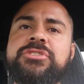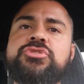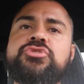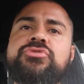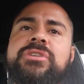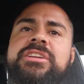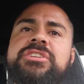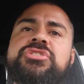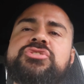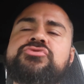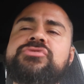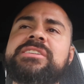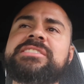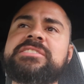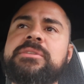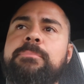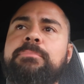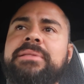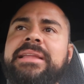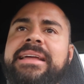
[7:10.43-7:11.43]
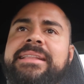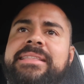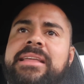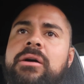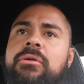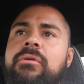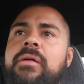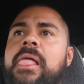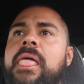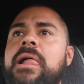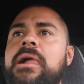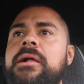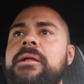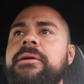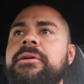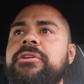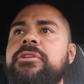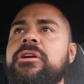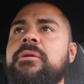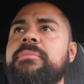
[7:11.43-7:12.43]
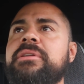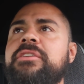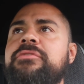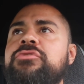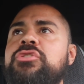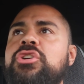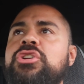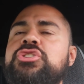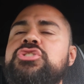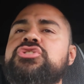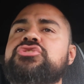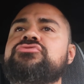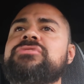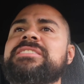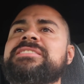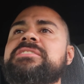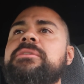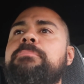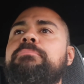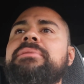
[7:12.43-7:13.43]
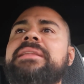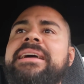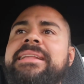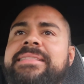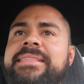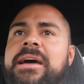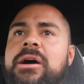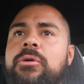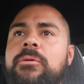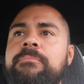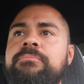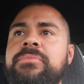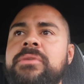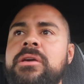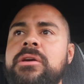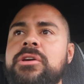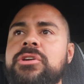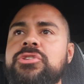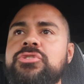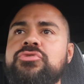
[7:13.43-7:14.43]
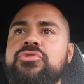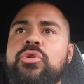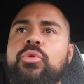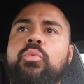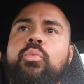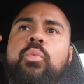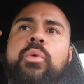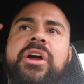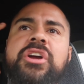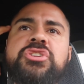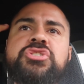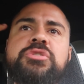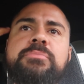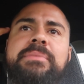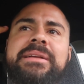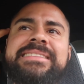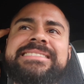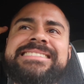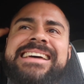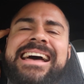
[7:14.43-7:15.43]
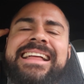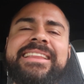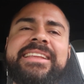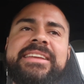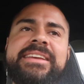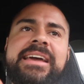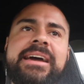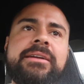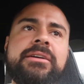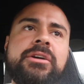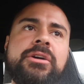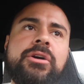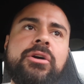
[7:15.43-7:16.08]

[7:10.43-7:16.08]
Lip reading: You try to stress the plant out. You know what I mean? If you're going to stress the plant out, where's your mentality at?